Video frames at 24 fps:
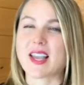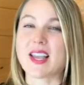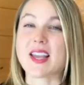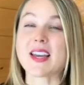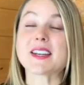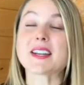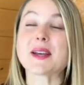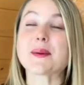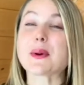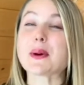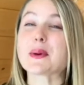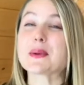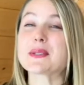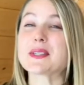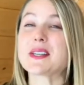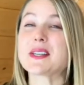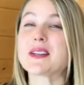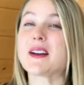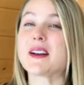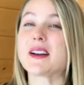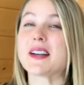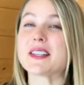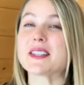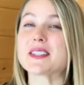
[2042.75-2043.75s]
And I'm
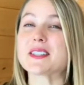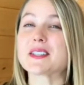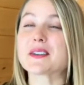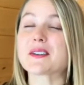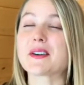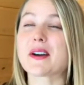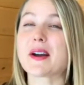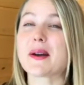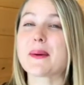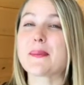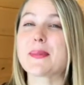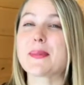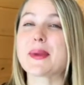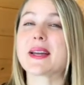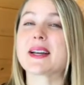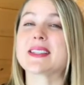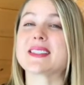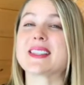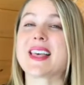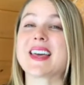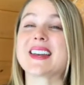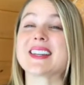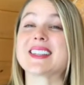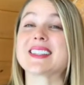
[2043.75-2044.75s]
posting on Instagram because
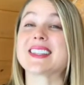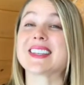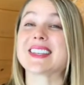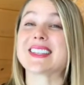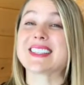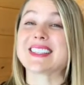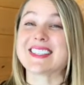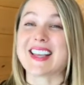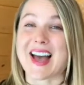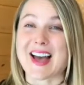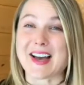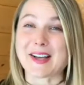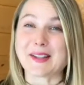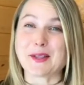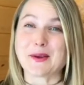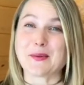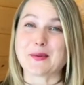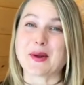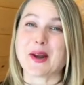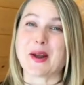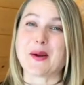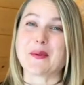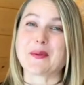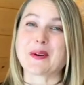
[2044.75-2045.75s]
that is exactly
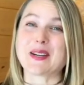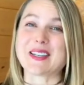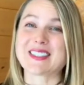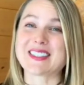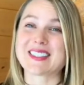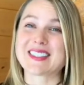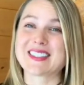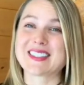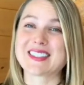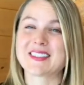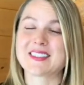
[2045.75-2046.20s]
what I want.